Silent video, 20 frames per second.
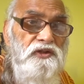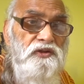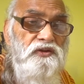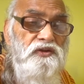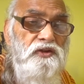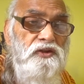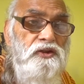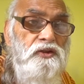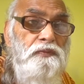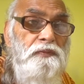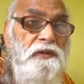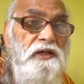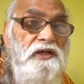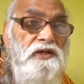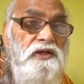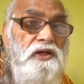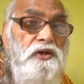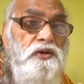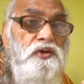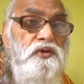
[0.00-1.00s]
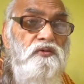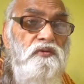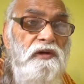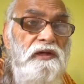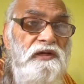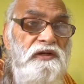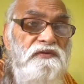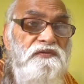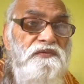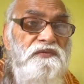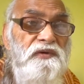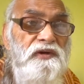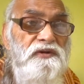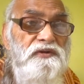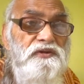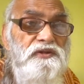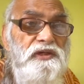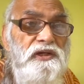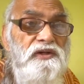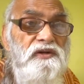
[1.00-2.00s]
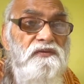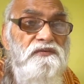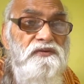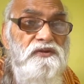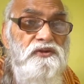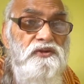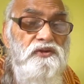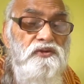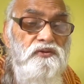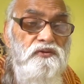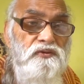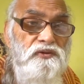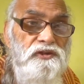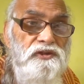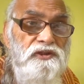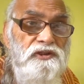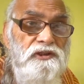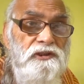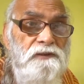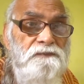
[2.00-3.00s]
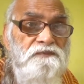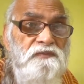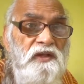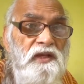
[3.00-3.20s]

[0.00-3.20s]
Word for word: is speaking to a different set of students,